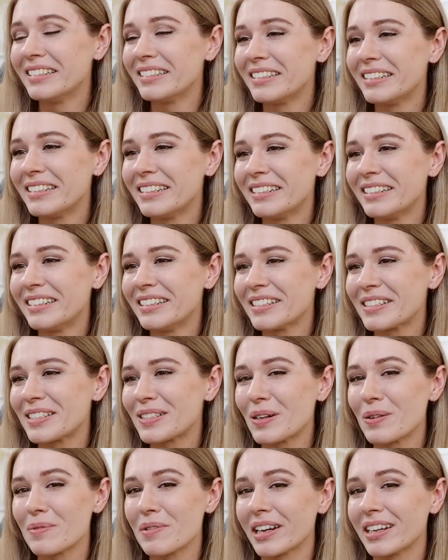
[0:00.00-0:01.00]
Oh,
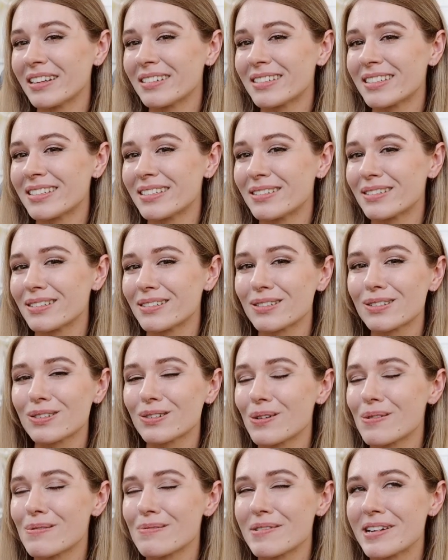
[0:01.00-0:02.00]
so many instances,
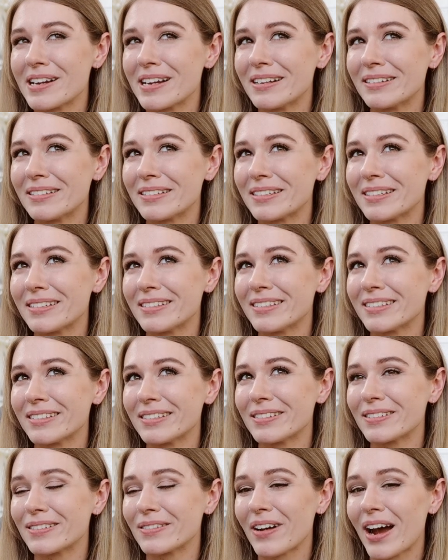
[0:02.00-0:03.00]
so many
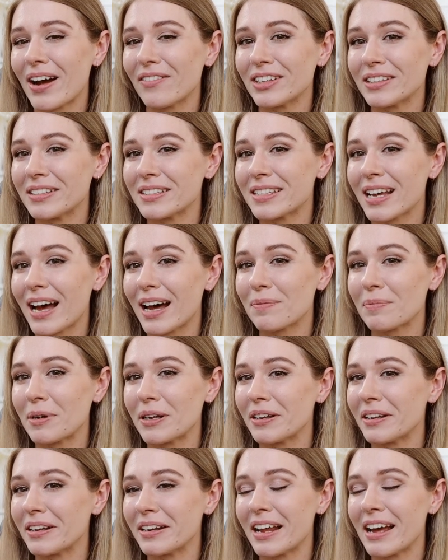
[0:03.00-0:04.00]
instances of having this
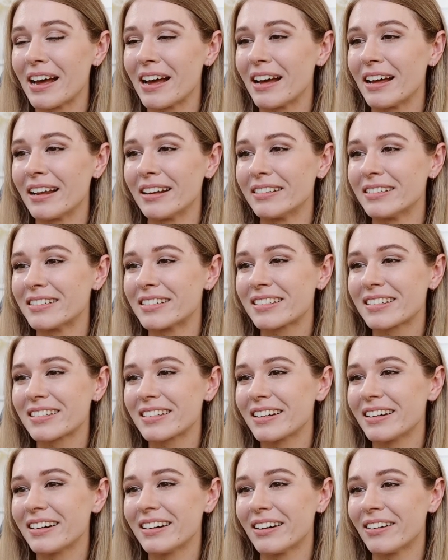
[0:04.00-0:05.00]
happen and
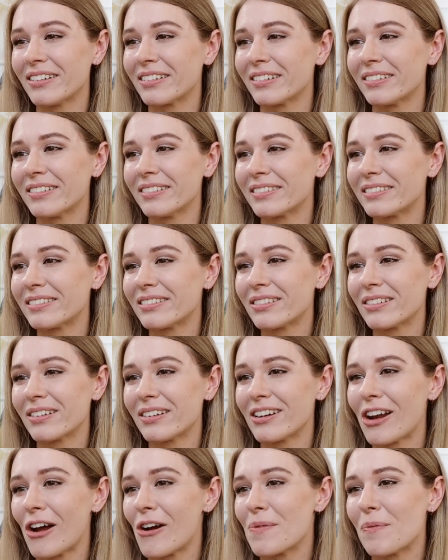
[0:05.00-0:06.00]
Oh God,
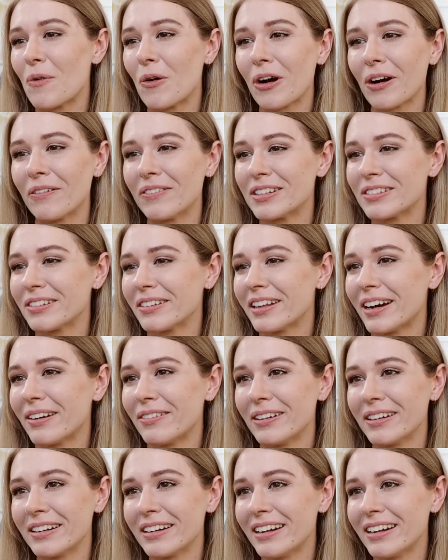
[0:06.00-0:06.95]
no more comments on that one.